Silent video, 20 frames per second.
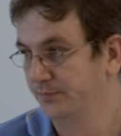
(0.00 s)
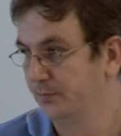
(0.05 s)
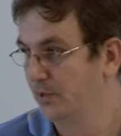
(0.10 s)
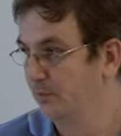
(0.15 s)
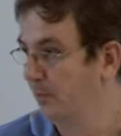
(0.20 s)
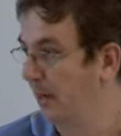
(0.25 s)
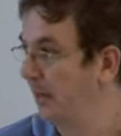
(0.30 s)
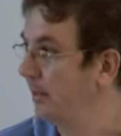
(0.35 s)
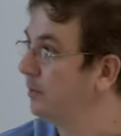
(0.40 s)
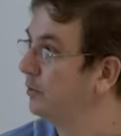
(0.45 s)

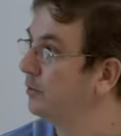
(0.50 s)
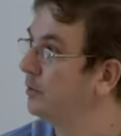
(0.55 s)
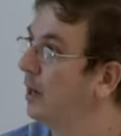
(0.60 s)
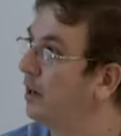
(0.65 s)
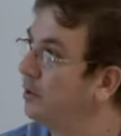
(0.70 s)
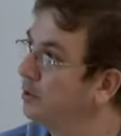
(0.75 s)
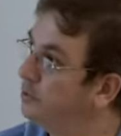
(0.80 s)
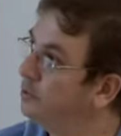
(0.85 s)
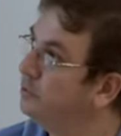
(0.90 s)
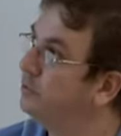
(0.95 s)
depending on
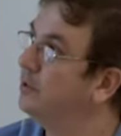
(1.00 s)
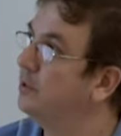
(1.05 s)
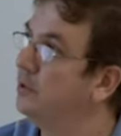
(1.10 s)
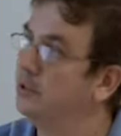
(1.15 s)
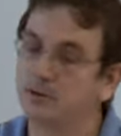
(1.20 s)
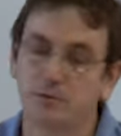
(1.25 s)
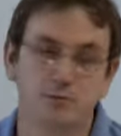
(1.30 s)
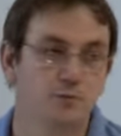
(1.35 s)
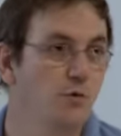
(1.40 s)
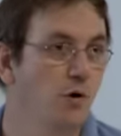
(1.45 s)
how you do
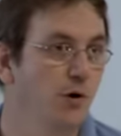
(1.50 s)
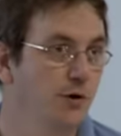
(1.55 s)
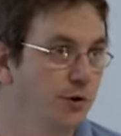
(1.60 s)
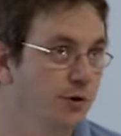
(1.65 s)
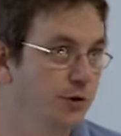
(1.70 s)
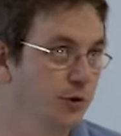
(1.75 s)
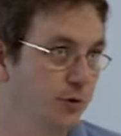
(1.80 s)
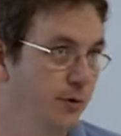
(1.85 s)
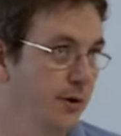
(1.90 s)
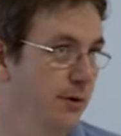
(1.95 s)
this, 1
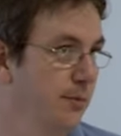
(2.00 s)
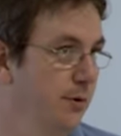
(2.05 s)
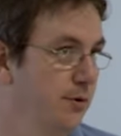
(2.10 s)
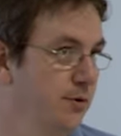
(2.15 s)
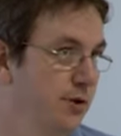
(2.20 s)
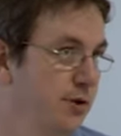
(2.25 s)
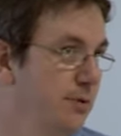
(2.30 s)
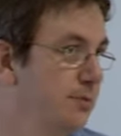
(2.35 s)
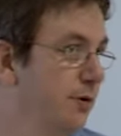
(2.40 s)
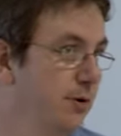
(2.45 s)
or 2
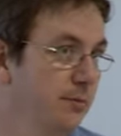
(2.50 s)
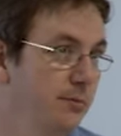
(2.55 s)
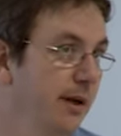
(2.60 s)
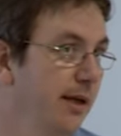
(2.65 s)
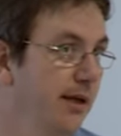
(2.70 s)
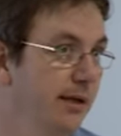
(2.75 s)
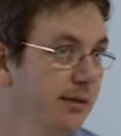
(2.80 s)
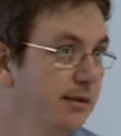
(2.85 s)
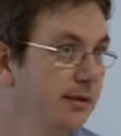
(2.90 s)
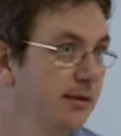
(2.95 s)
images per
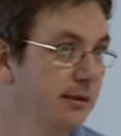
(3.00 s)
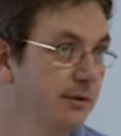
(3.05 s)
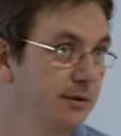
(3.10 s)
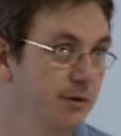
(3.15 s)
minute.